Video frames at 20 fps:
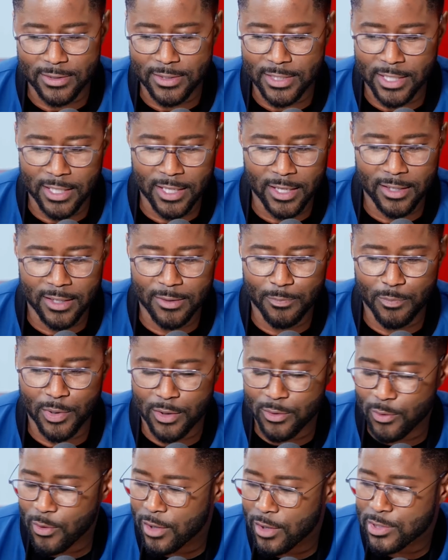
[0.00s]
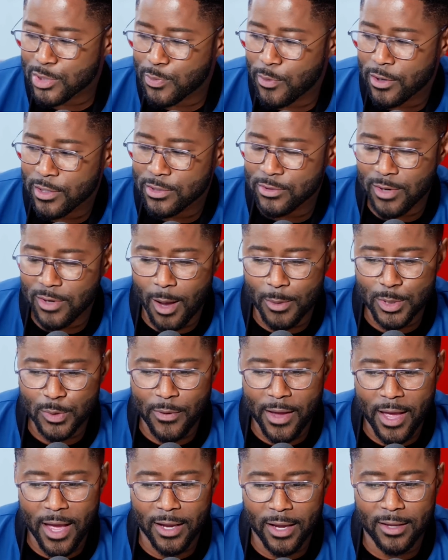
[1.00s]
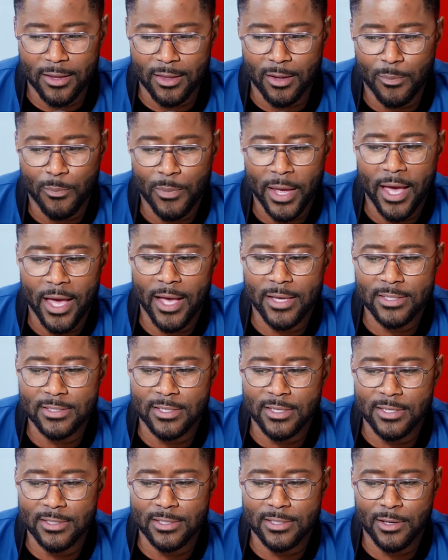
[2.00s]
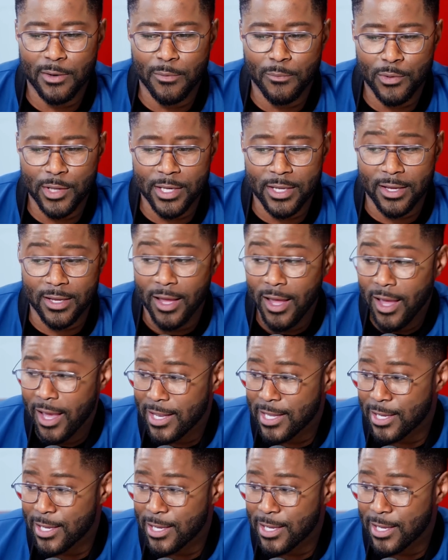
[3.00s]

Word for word: and 10, Ben Roethlisberger drops back, and the pass is completed.